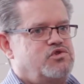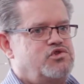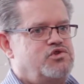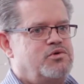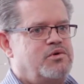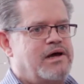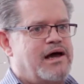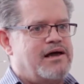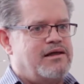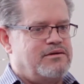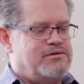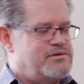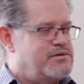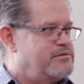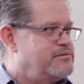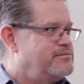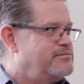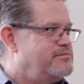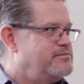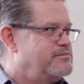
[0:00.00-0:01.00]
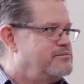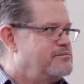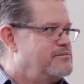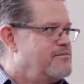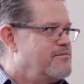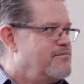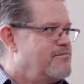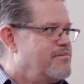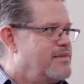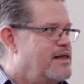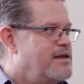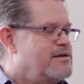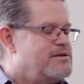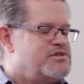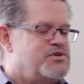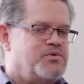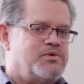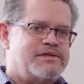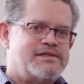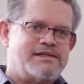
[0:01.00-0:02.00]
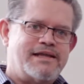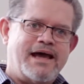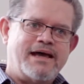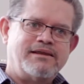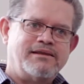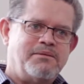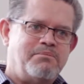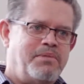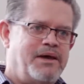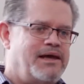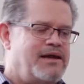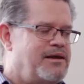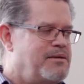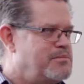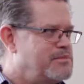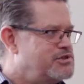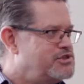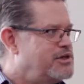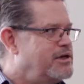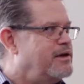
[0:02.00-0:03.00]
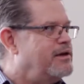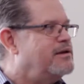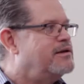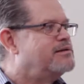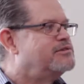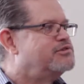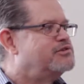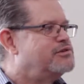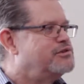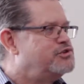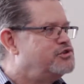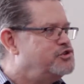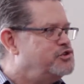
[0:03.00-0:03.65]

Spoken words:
$2. So it's not the penny machine, it's the